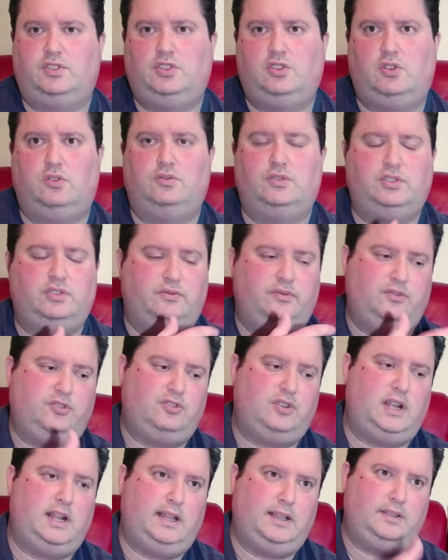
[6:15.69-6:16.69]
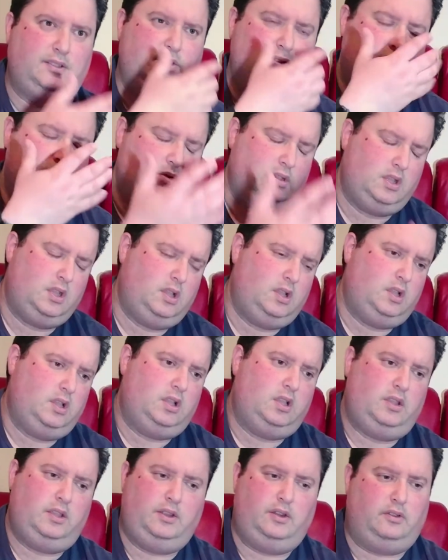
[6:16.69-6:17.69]
songs and the tracks, and
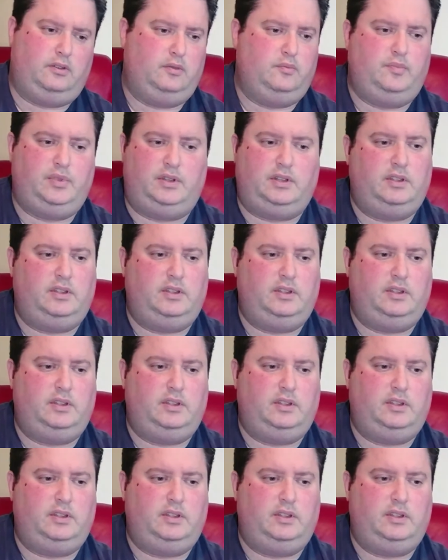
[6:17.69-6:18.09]
you know,